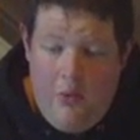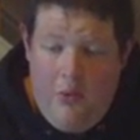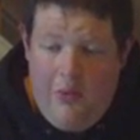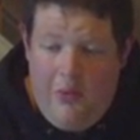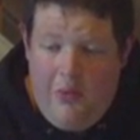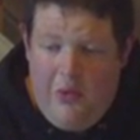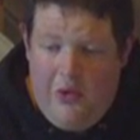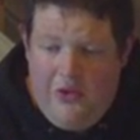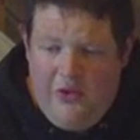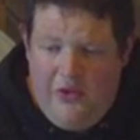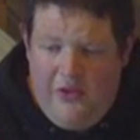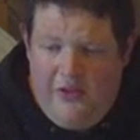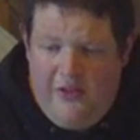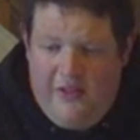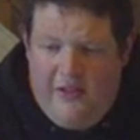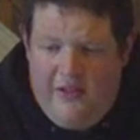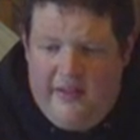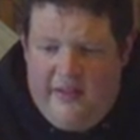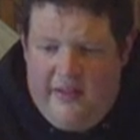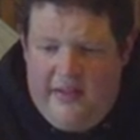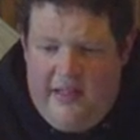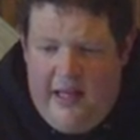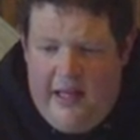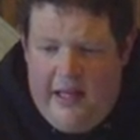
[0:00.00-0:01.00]
well, what does
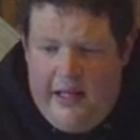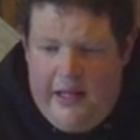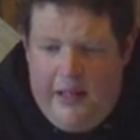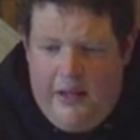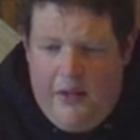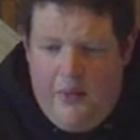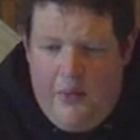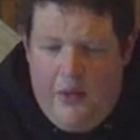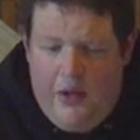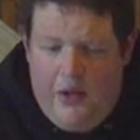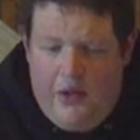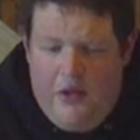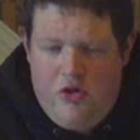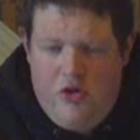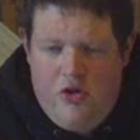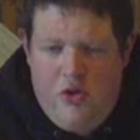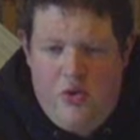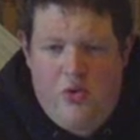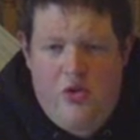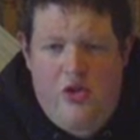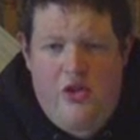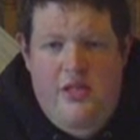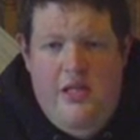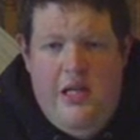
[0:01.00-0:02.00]
it say when
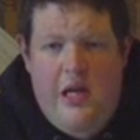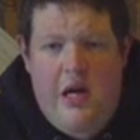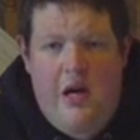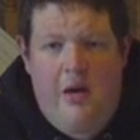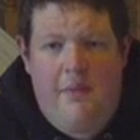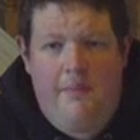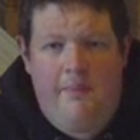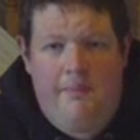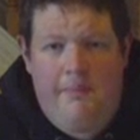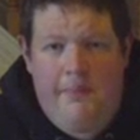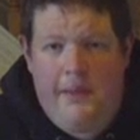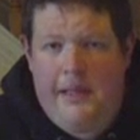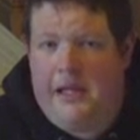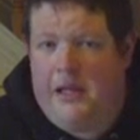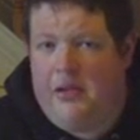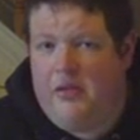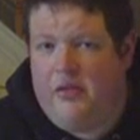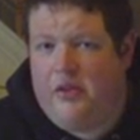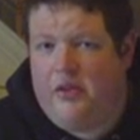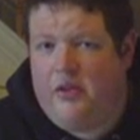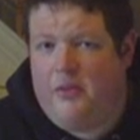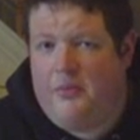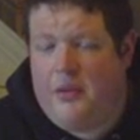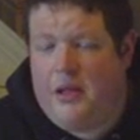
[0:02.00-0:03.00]
Georges can't
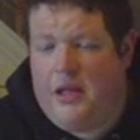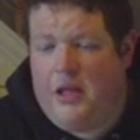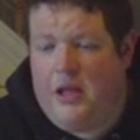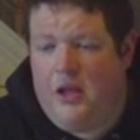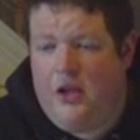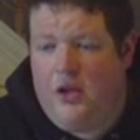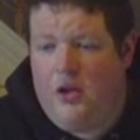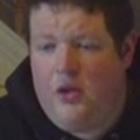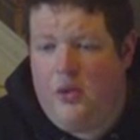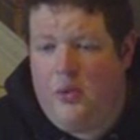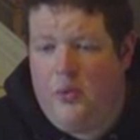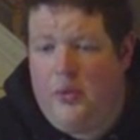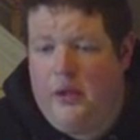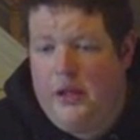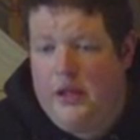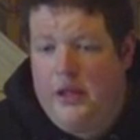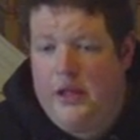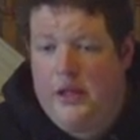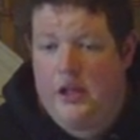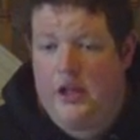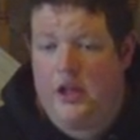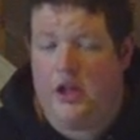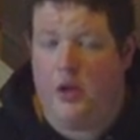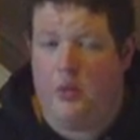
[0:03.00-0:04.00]
beat somebody who,
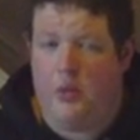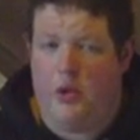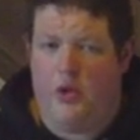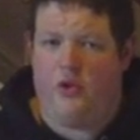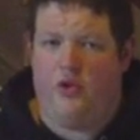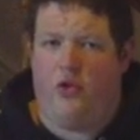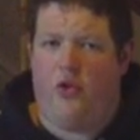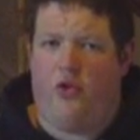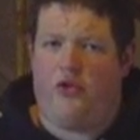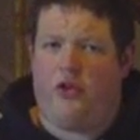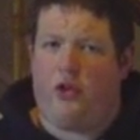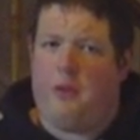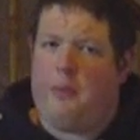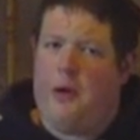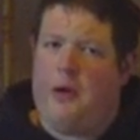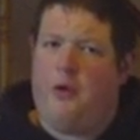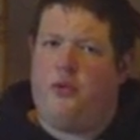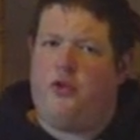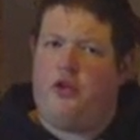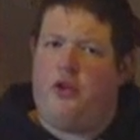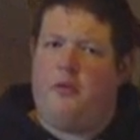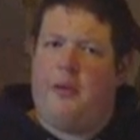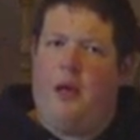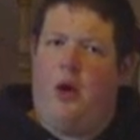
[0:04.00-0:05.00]
you know, is not
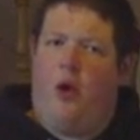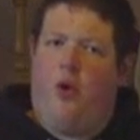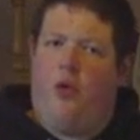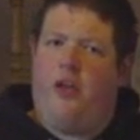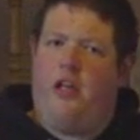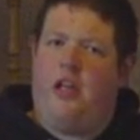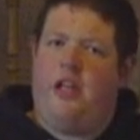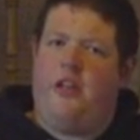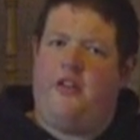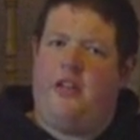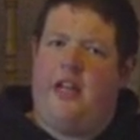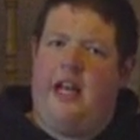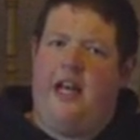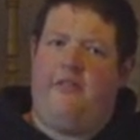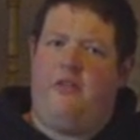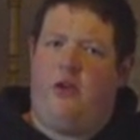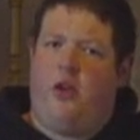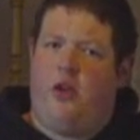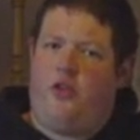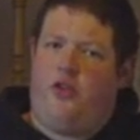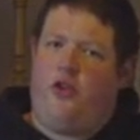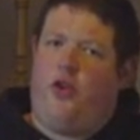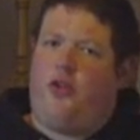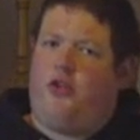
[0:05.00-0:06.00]
supposed to be on his
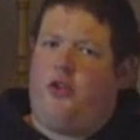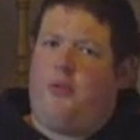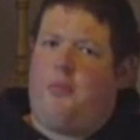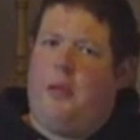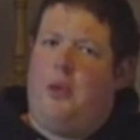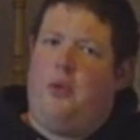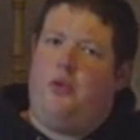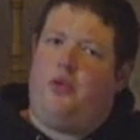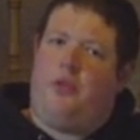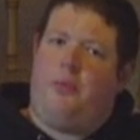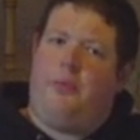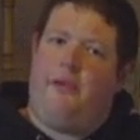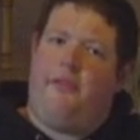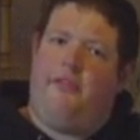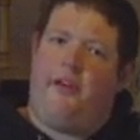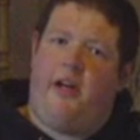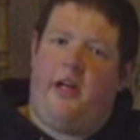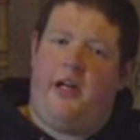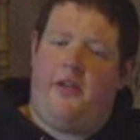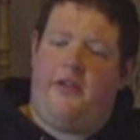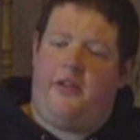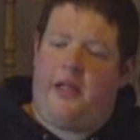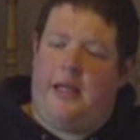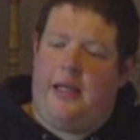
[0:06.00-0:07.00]
level, is not supposed to be
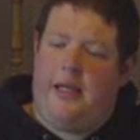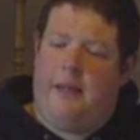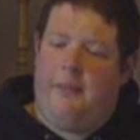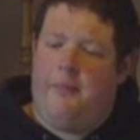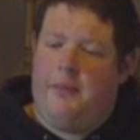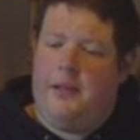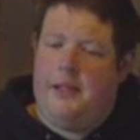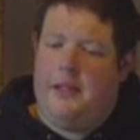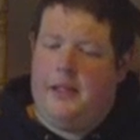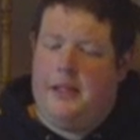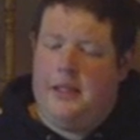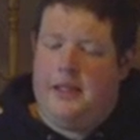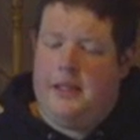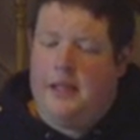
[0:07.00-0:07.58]
fighting him?